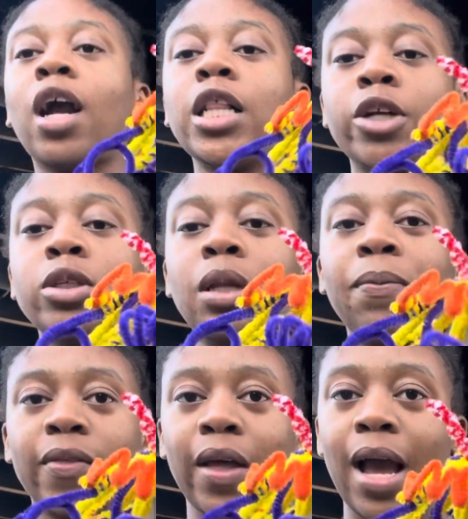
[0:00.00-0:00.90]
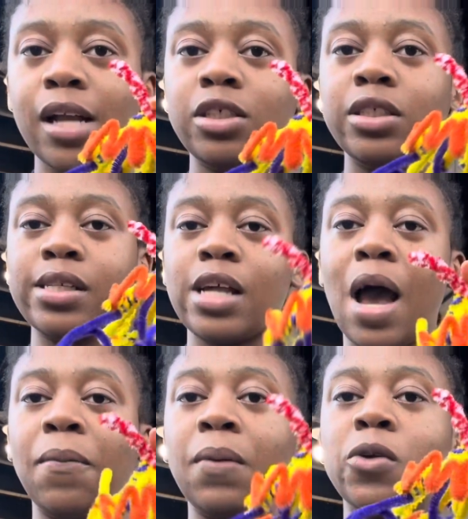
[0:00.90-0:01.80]
clearly depict the actions that are
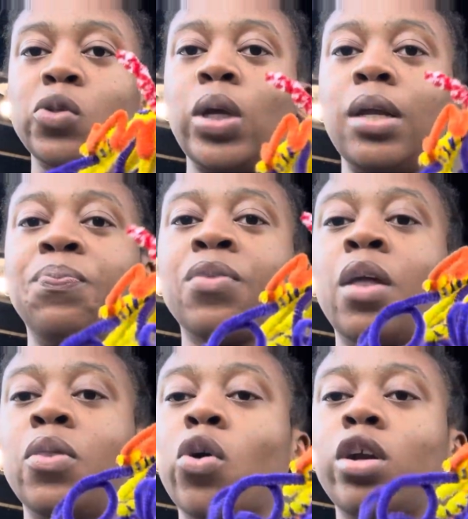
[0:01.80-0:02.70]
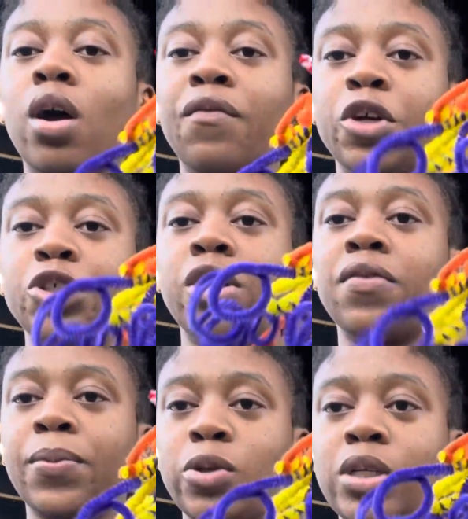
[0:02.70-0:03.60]
happening between the on and off version of the
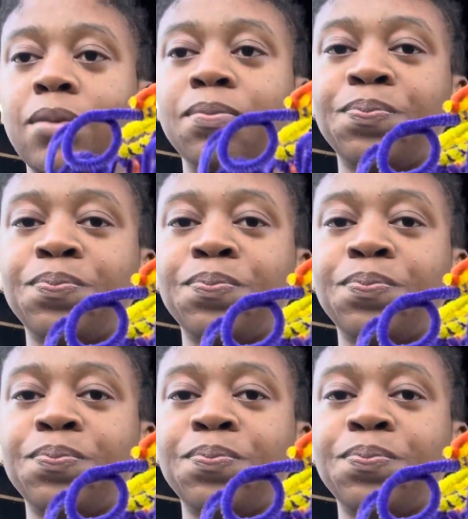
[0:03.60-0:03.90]
protein.